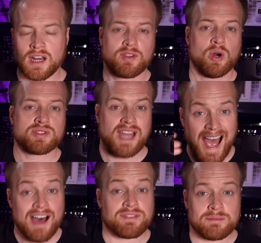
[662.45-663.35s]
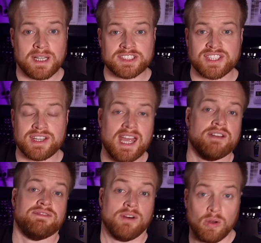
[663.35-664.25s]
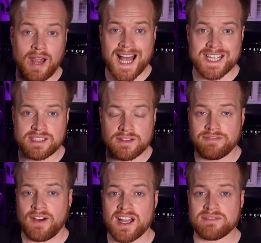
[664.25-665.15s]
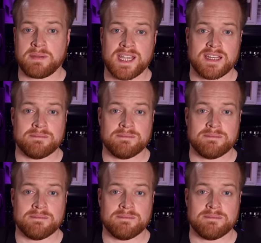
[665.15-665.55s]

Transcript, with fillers: And of course, I haven't mentioned yet, Volt has a 5 pin